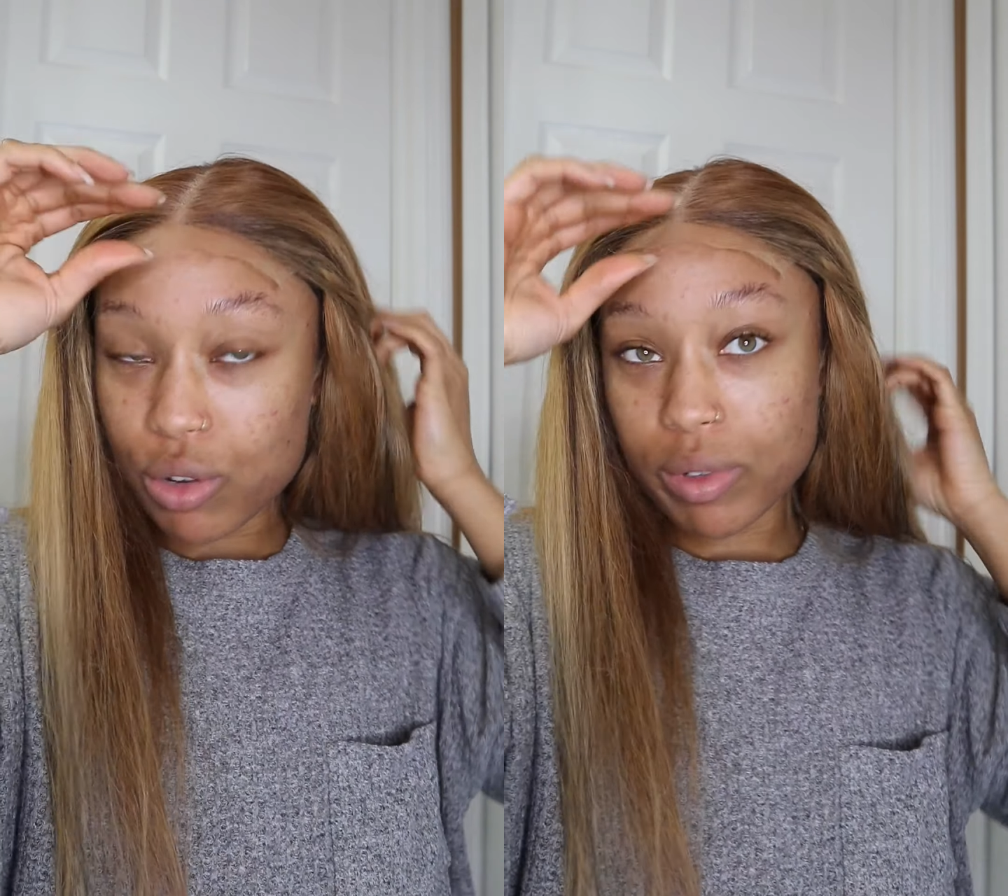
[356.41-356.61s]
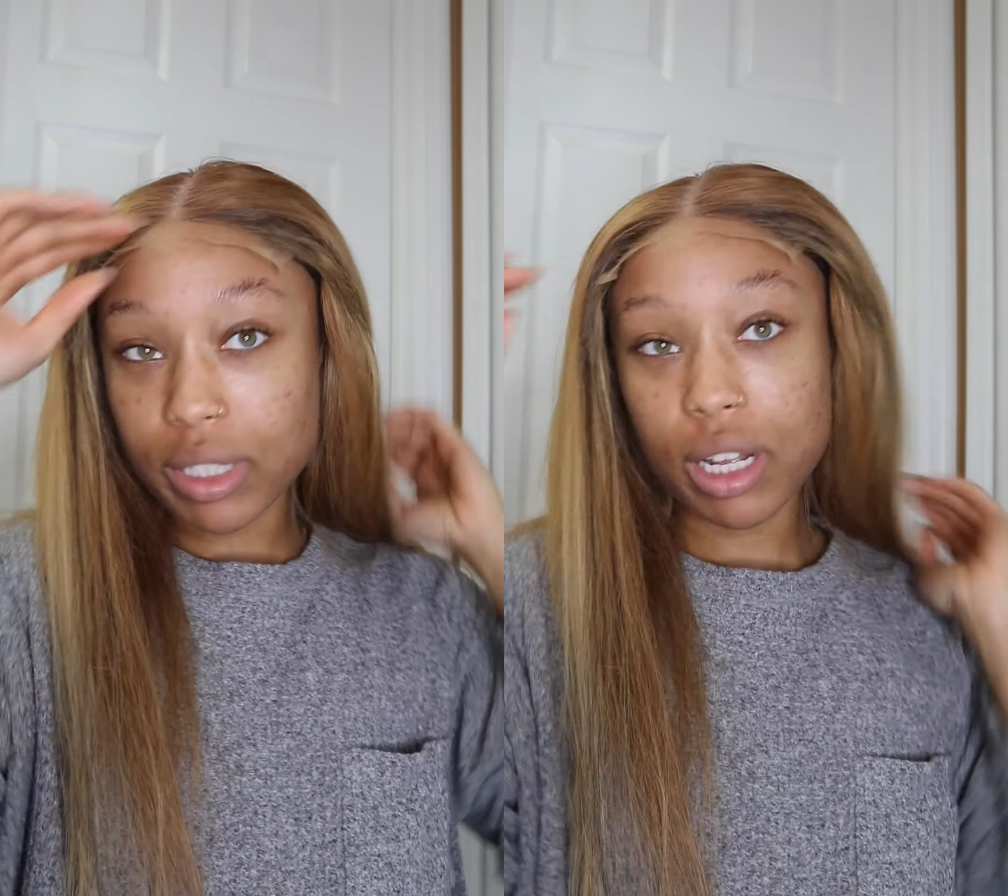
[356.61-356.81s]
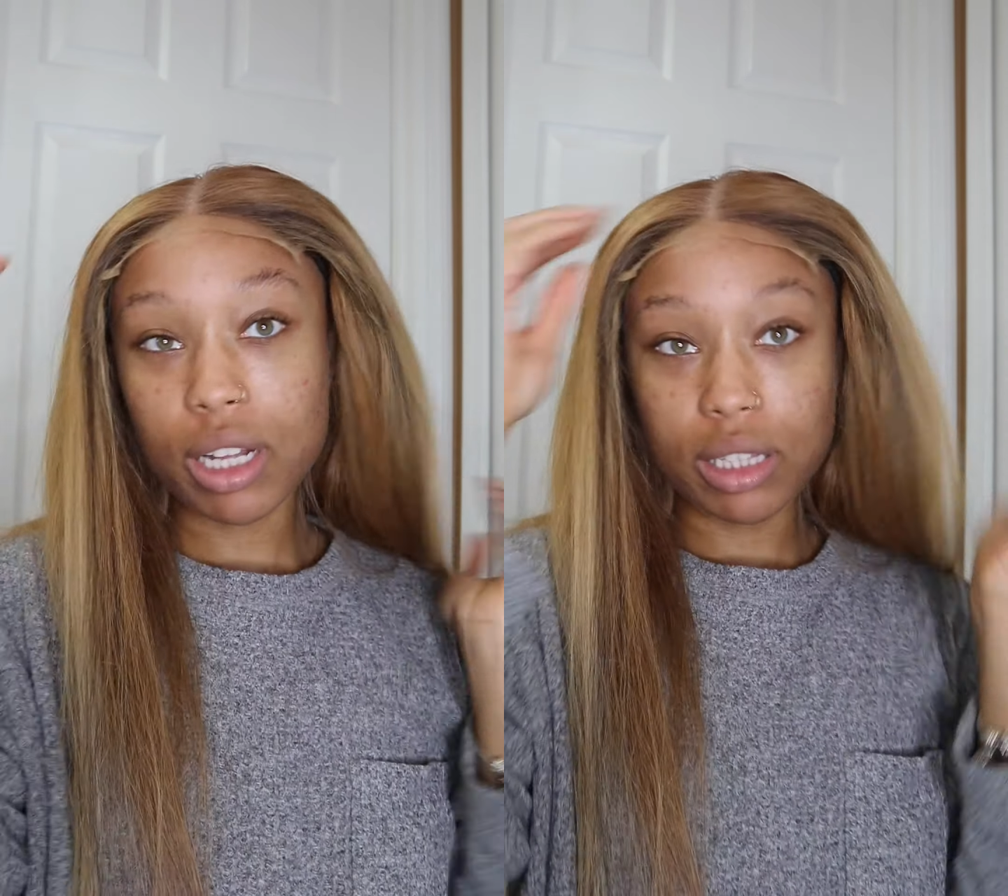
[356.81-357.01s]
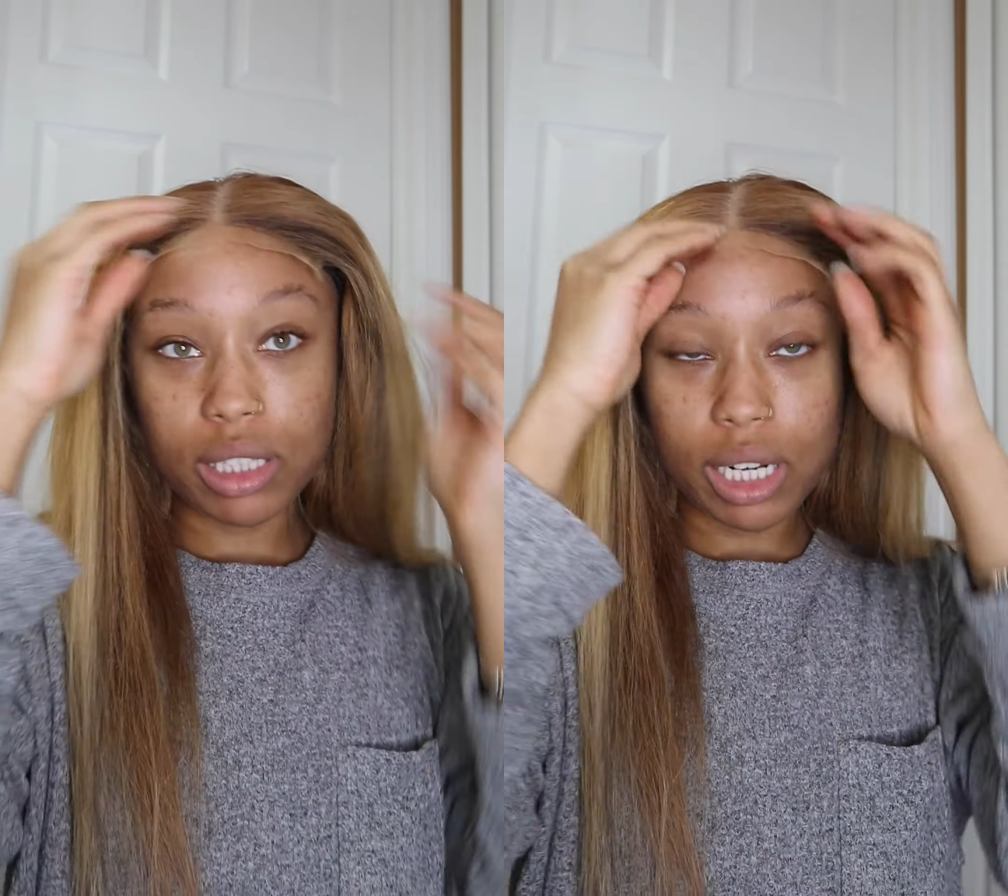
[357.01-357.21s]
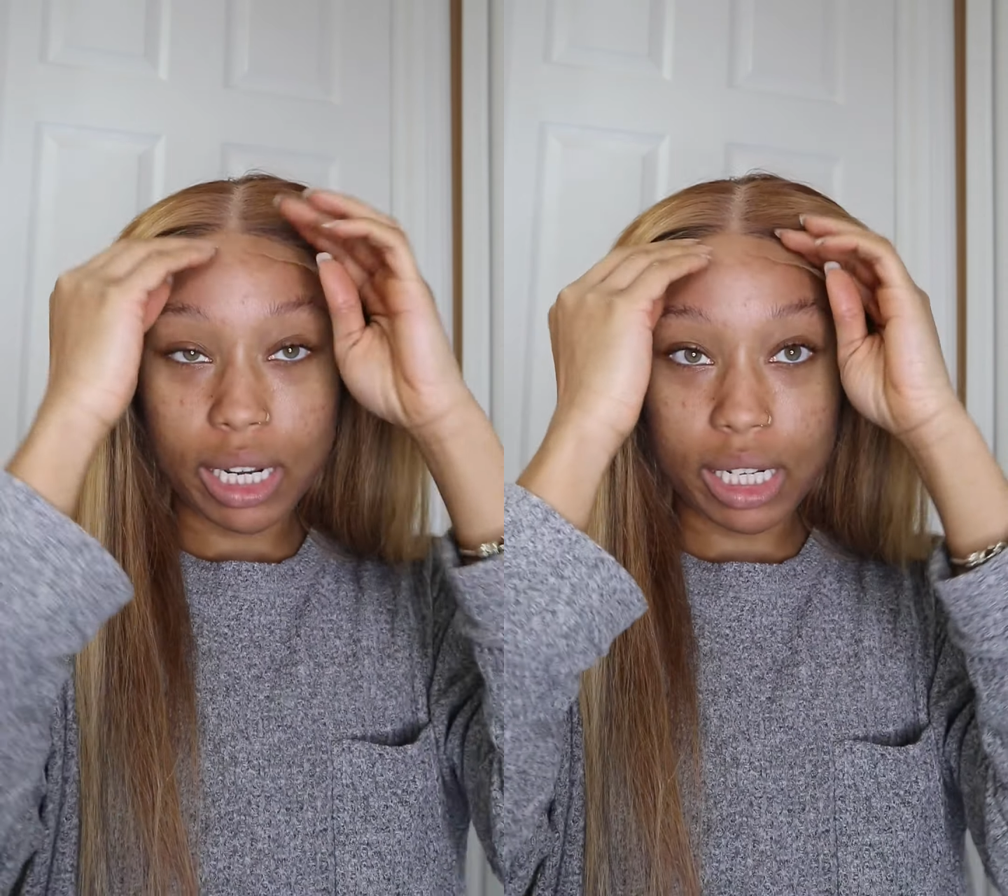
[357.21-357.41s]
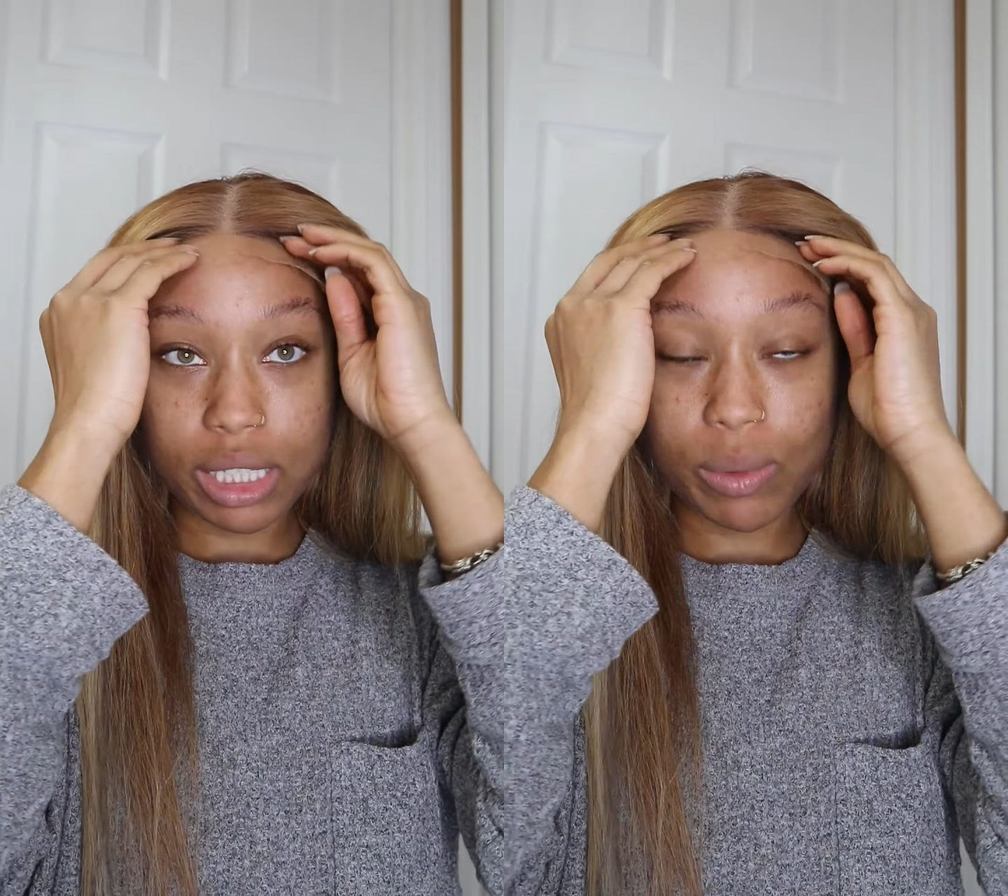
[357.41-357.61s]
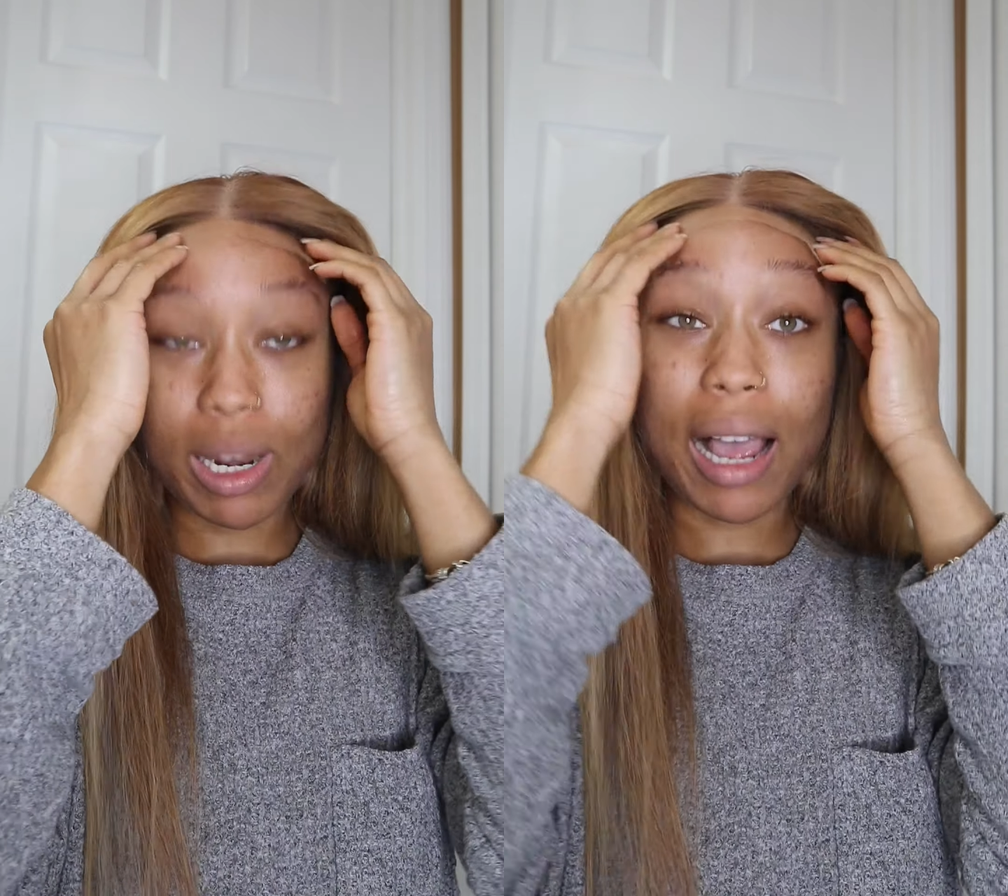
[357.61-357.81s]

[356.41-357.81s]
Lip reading: want to cut the lace, well,